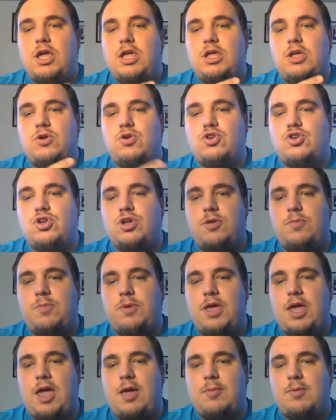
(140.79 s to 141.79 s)
You should
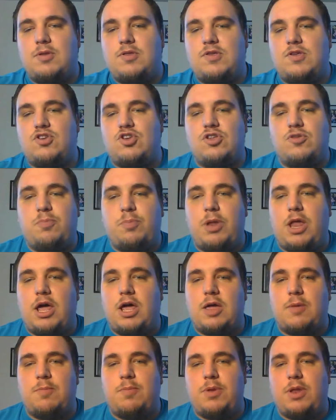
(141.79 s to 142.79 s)
be able to just
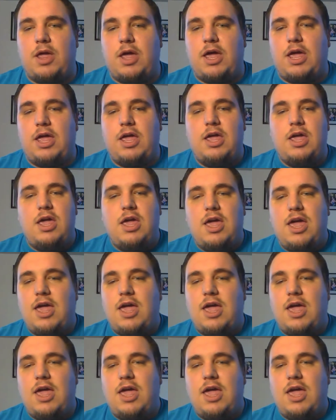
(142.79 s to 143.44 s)
plug and play.